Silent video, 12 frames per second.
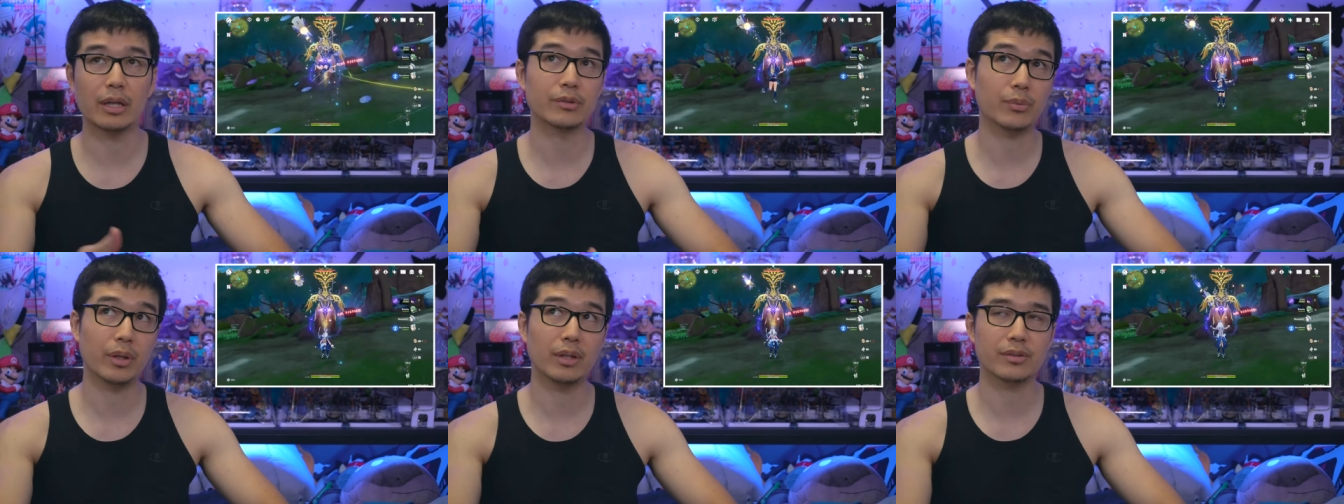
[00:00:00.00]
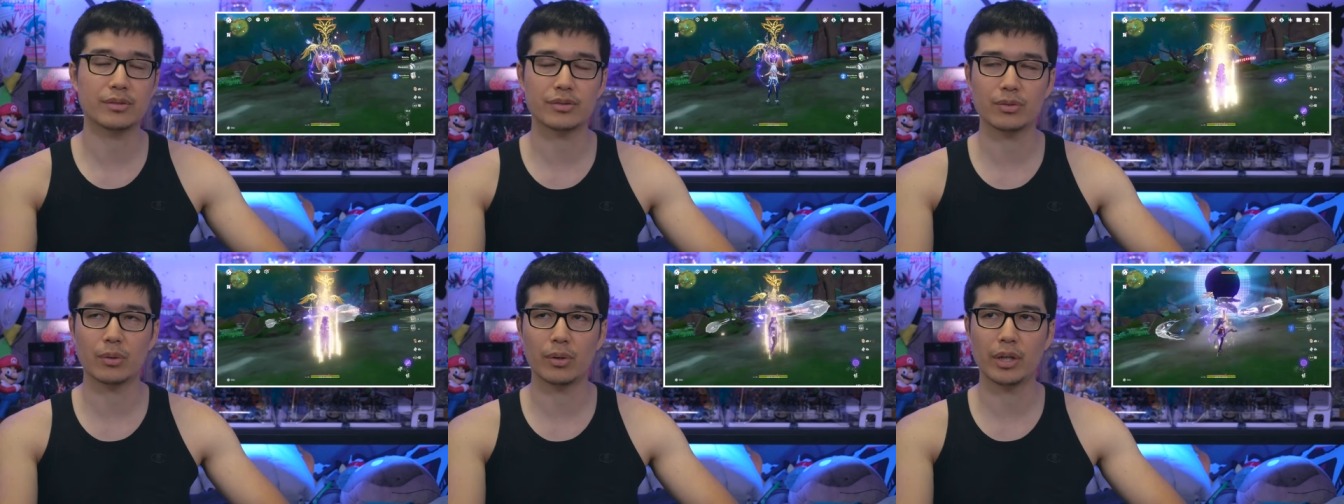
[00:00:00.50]
as well as the
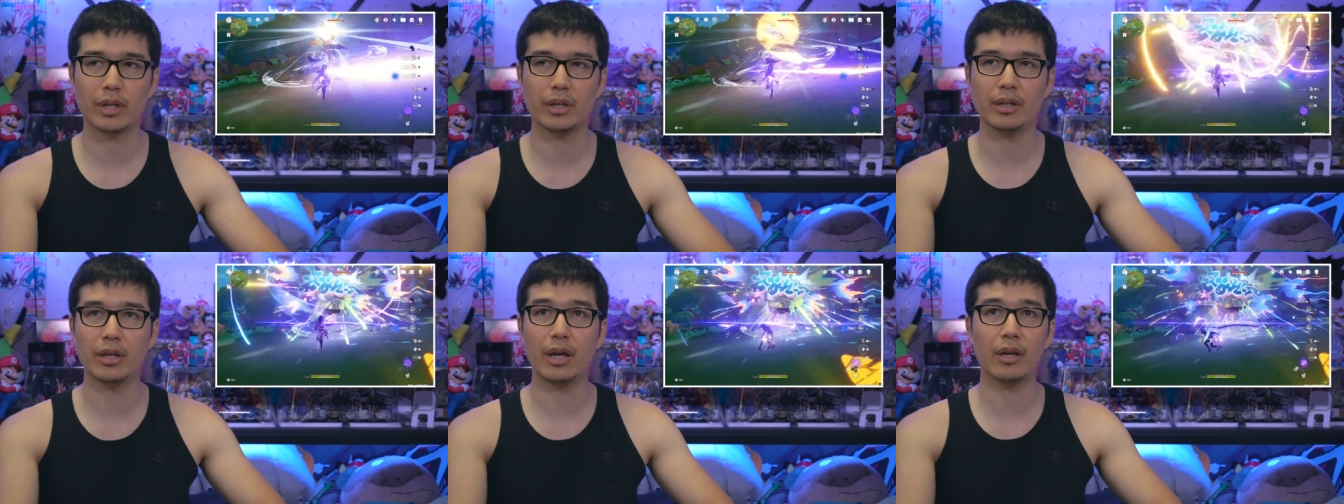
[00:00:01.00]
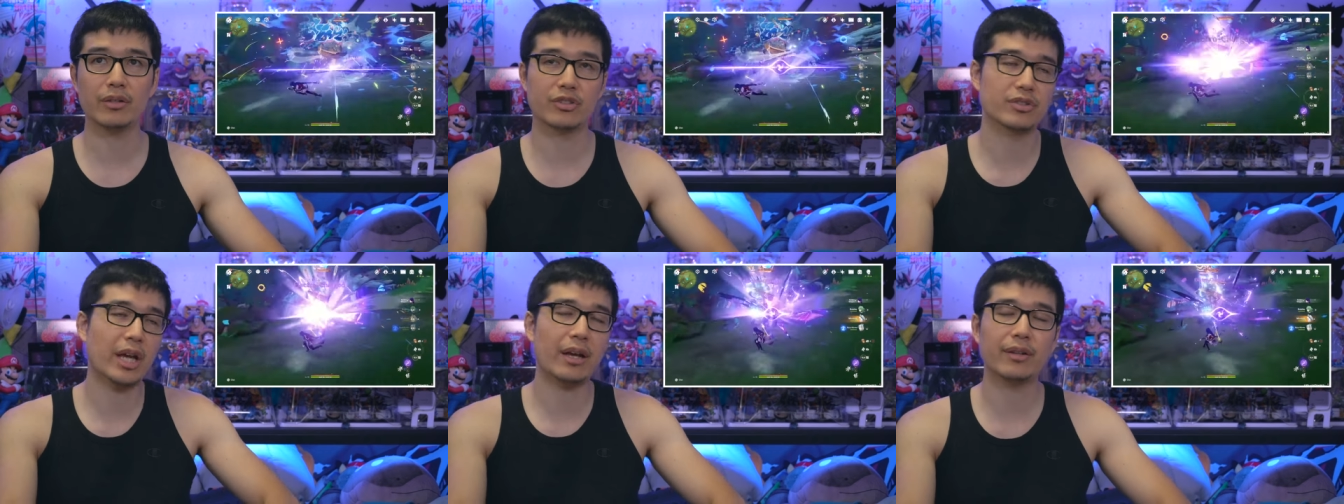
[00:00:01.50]
story and
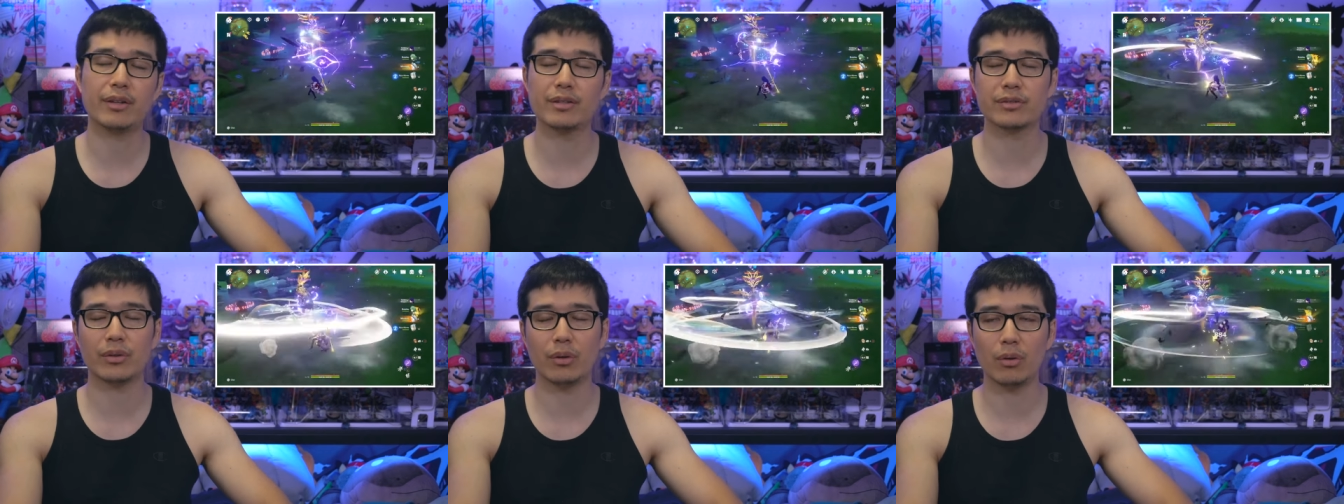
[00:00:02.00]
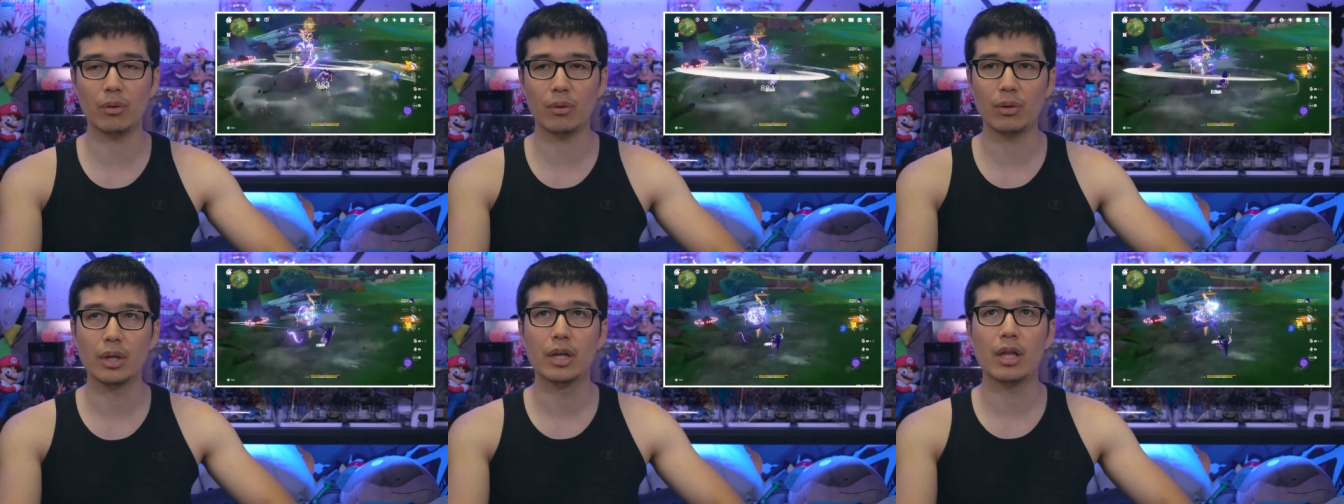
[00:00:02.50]
just Natlan as a
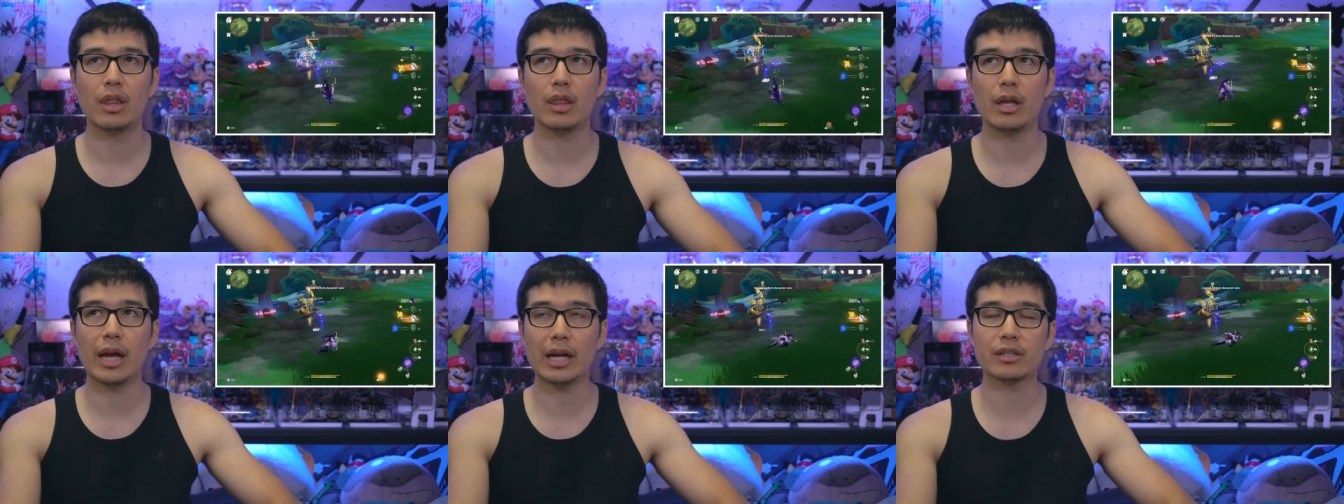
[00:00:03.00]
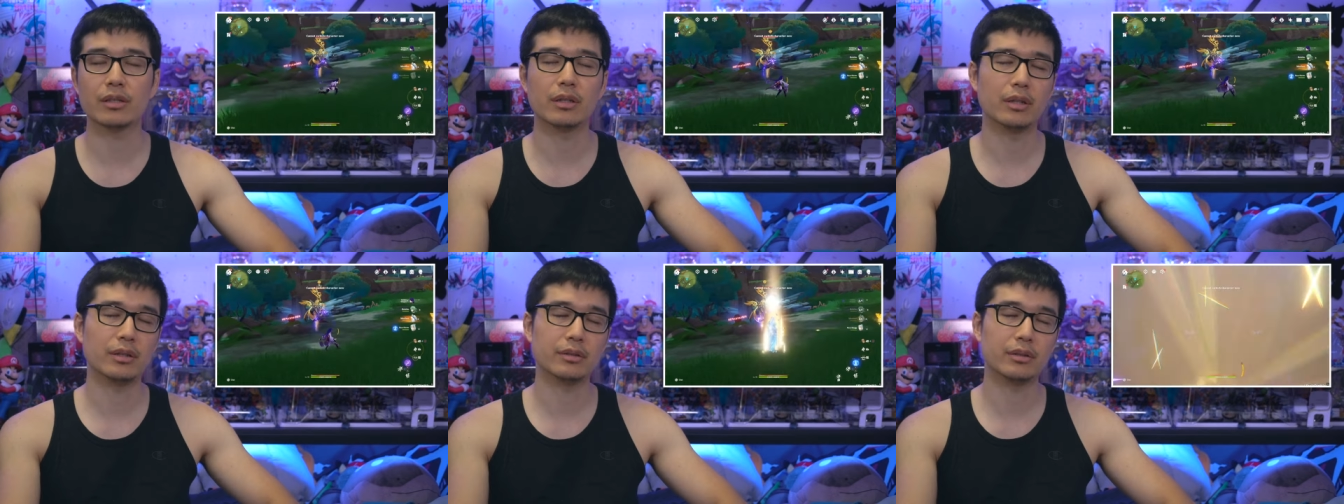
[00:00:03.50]
whole at,
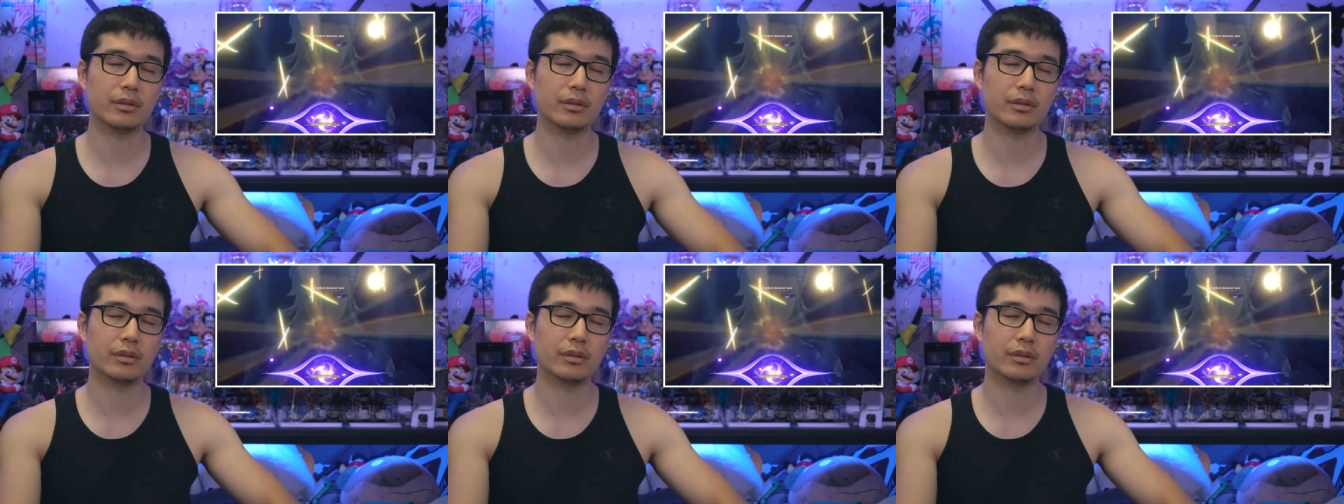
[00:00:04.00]
uh,